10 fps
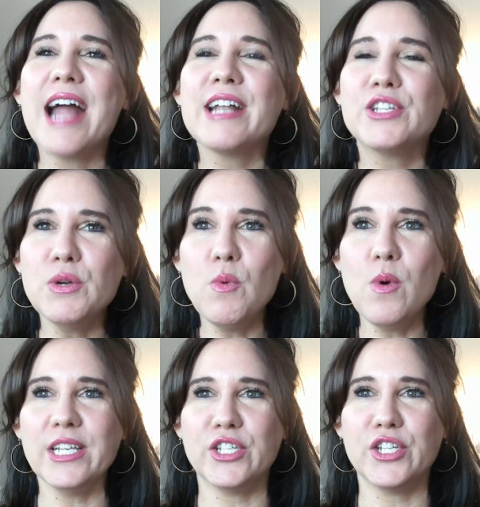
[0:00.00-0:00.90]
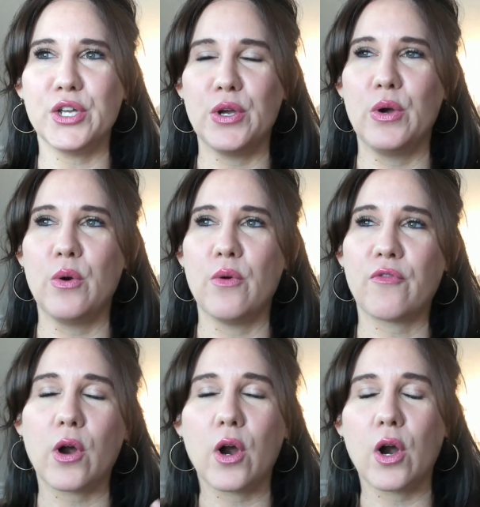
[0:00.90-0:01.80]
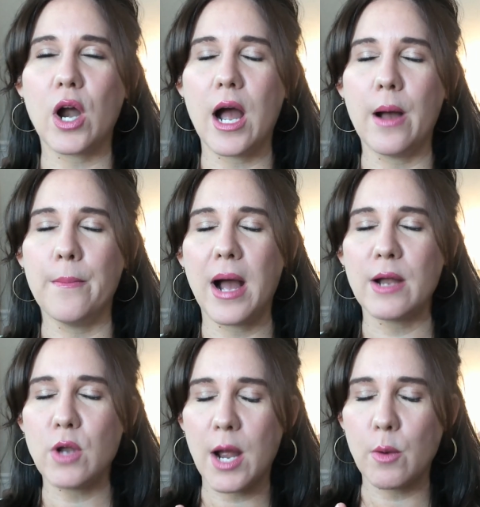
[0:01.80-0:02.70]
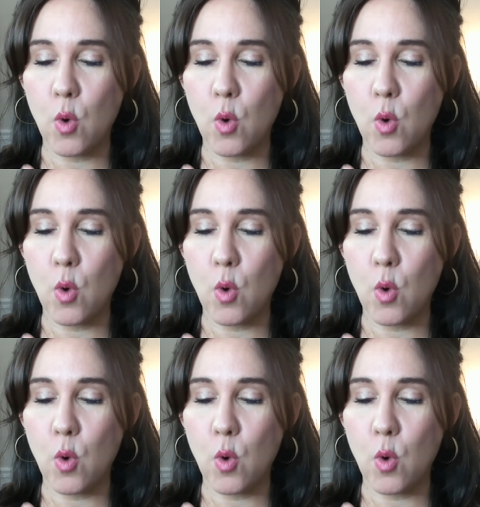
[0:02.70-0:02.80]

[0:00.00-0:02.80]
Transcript: I do want to I